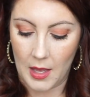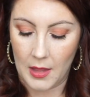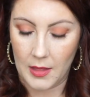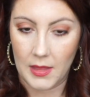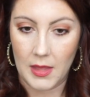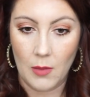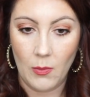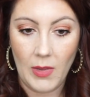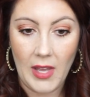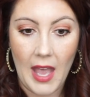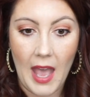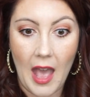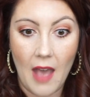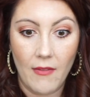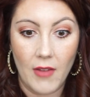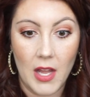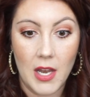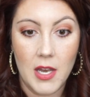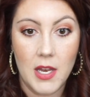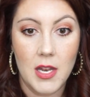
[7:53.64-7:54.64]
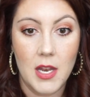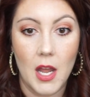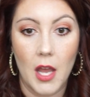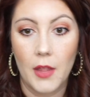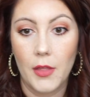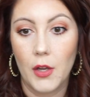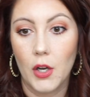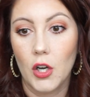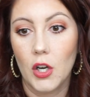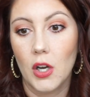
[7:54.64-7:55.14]
Then we have
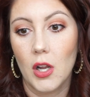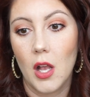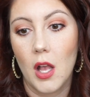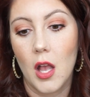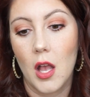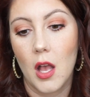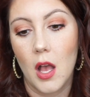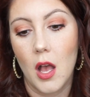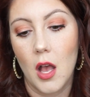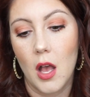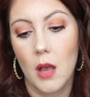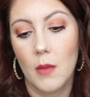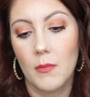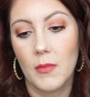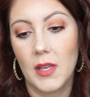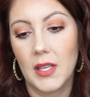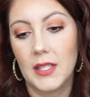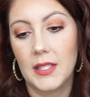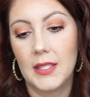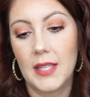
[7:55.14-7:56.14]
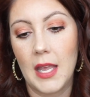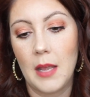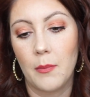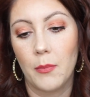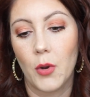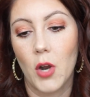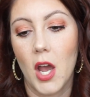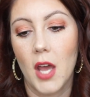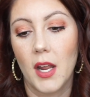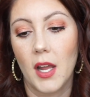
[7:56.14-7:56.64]
another Saint
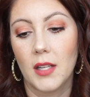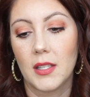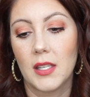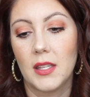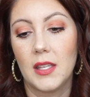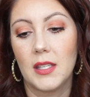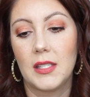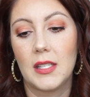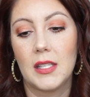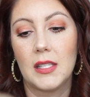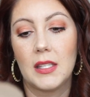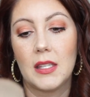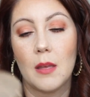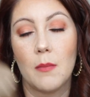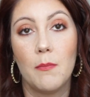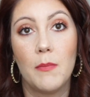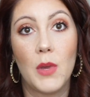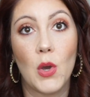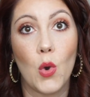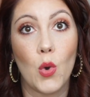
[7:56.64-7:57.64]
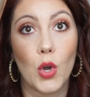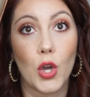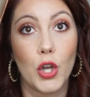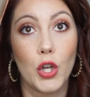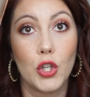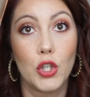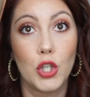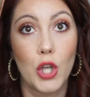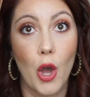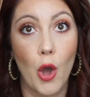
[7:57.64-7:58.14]
product. This is the Milk
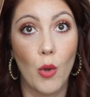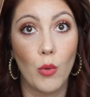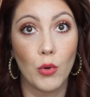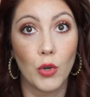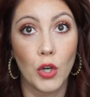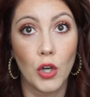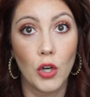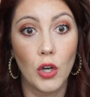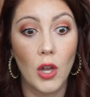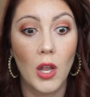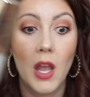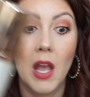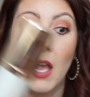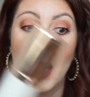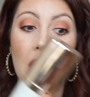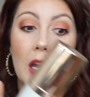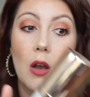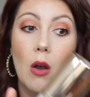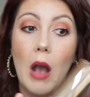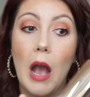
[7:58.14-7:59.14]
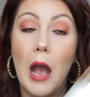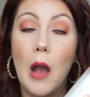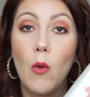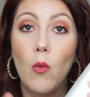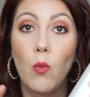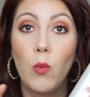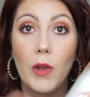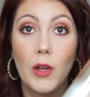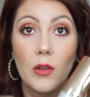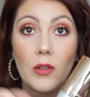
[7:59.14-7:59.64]
Toner. Now I
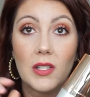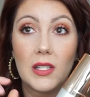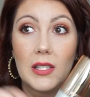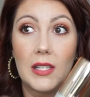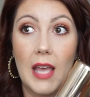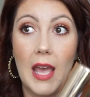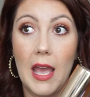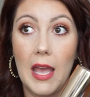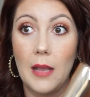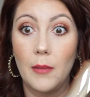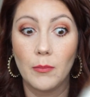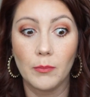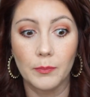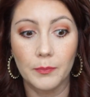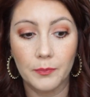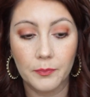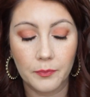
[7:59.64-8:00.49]
will say,